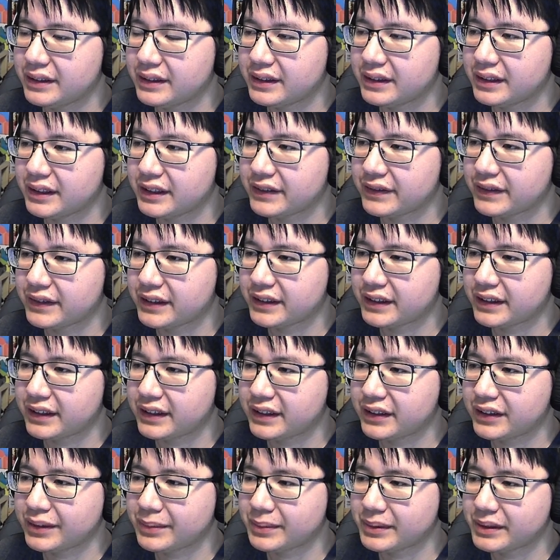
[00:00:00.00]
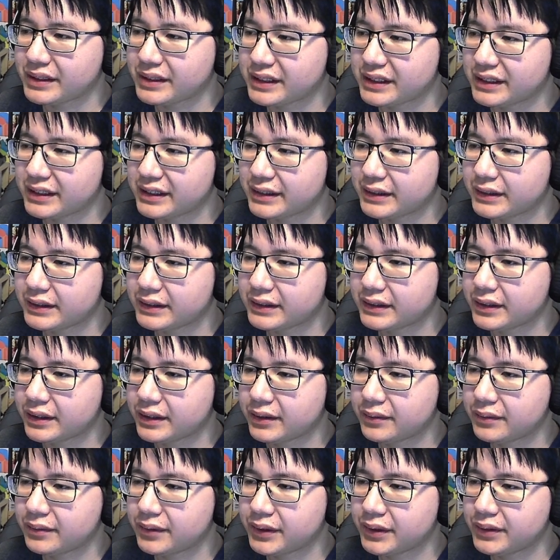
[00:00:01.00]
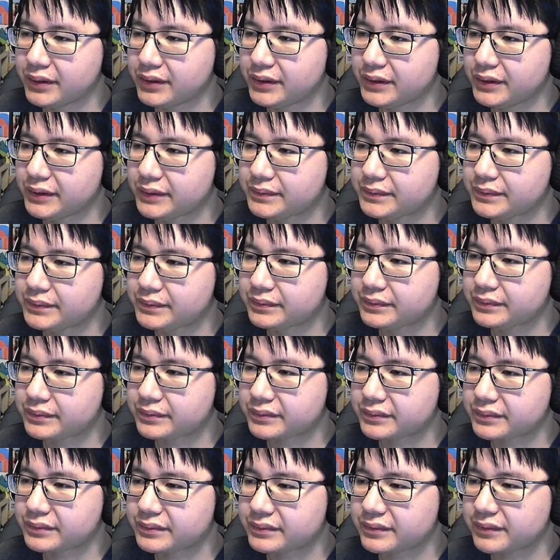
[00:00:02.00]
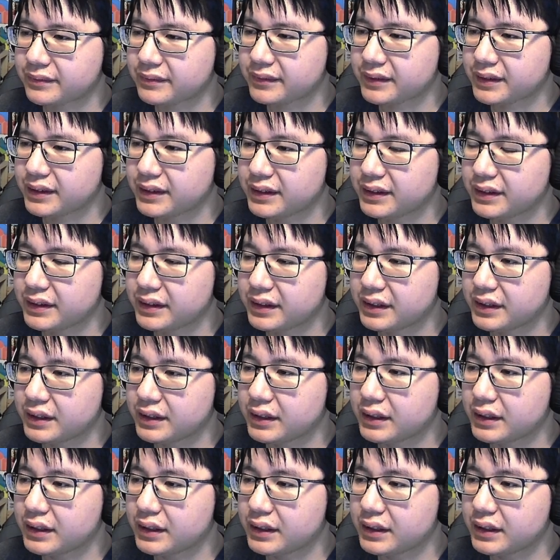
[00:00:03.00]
That's fine. 0%. Phew. Okay.